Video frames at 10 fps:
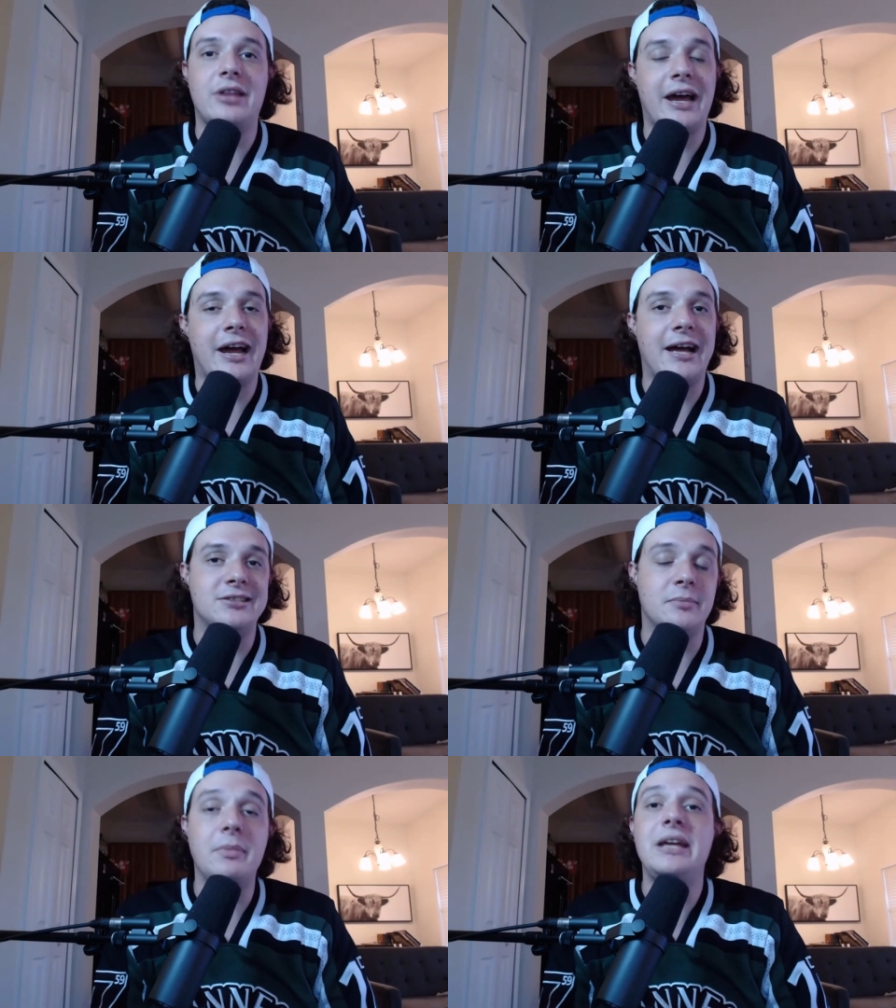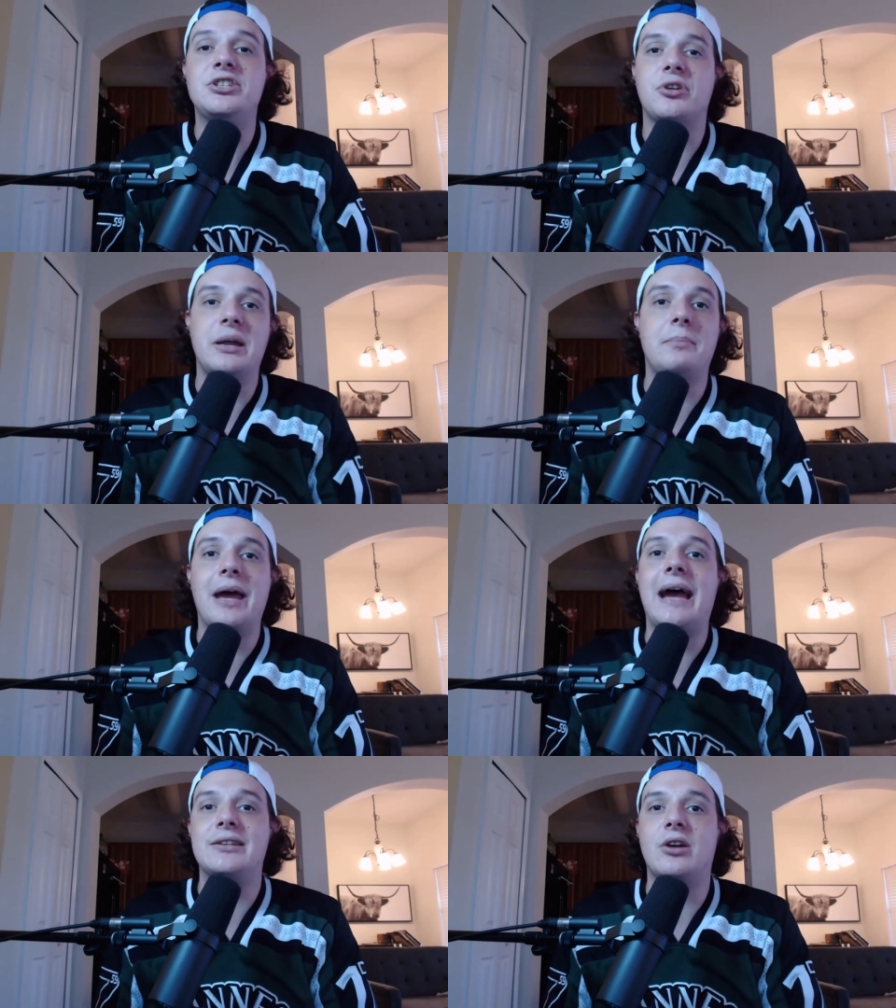that has a major
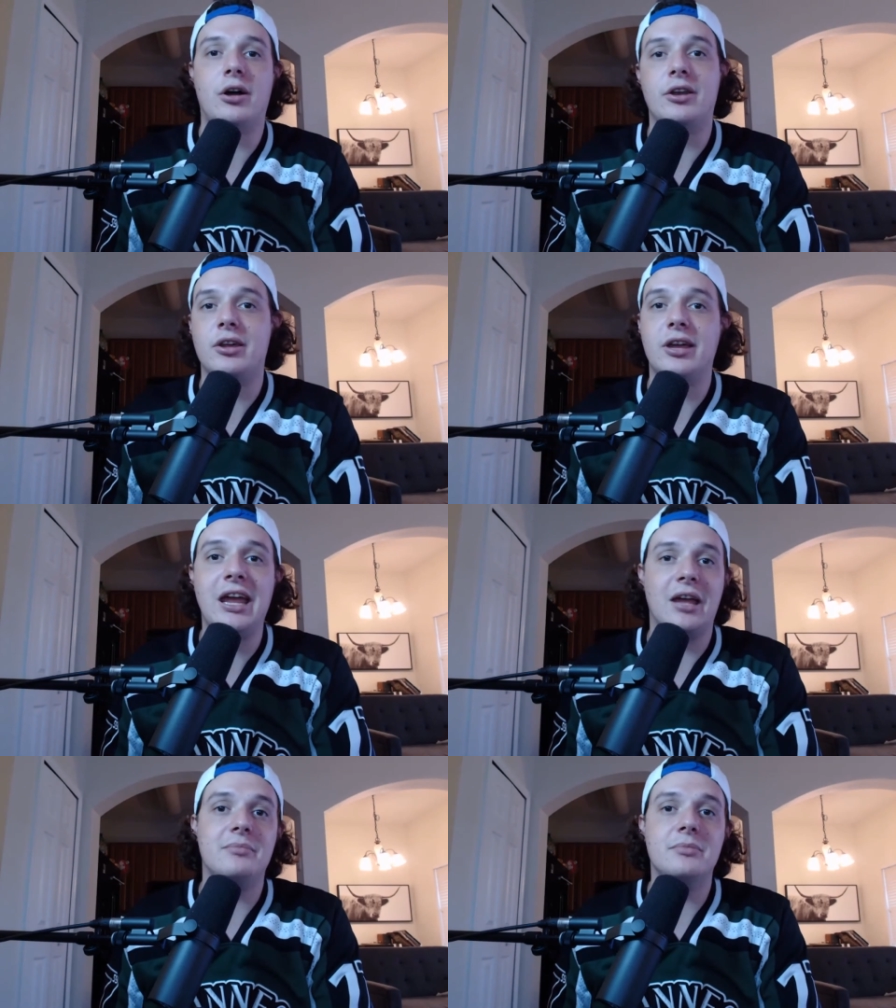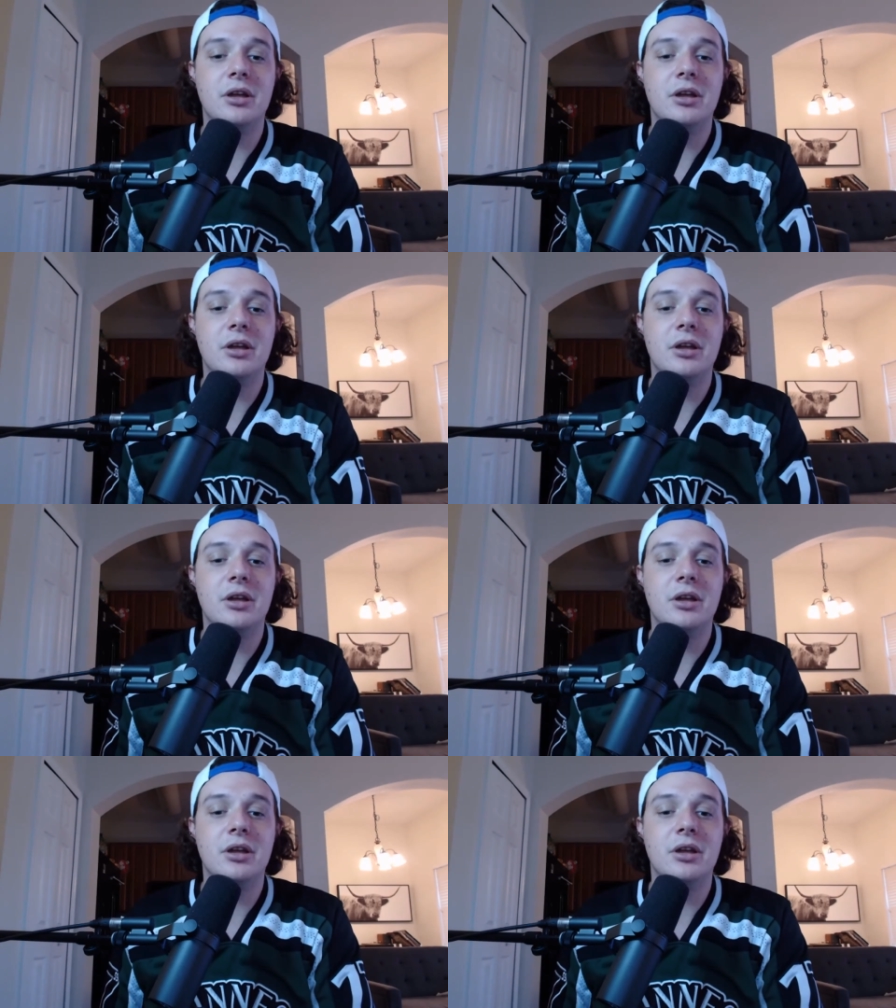impact on the game.